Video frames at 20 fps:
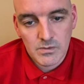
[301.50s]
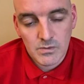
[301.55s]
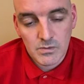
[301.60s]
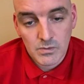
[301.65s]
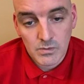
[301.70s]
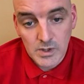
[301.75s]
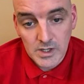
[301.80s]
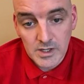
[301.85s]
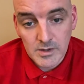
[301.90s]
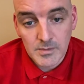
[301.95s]

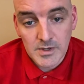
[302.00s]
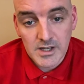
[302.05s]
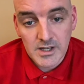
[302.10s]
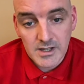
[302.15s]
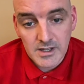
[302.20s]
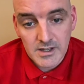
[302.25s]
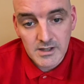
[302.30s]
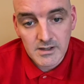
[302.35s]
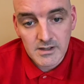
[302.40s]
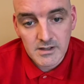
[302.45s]
why am I
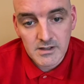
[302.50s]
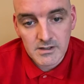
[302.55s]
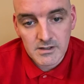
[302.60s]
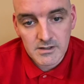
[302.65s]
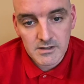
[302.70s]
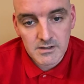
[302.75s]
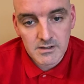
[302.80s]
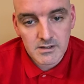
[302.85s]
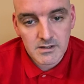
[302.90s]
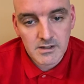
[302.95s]

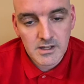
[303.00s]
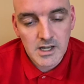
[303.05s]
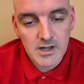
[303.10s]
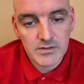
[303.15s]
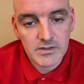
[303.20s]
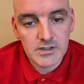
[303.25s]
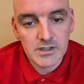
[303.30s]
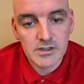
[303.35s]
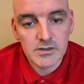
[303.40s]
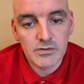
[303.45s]

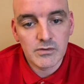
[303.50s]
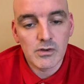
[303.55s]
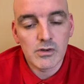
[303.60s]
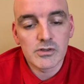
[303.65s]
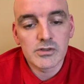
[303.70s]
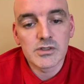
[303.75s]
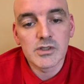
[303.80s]
having these thoughts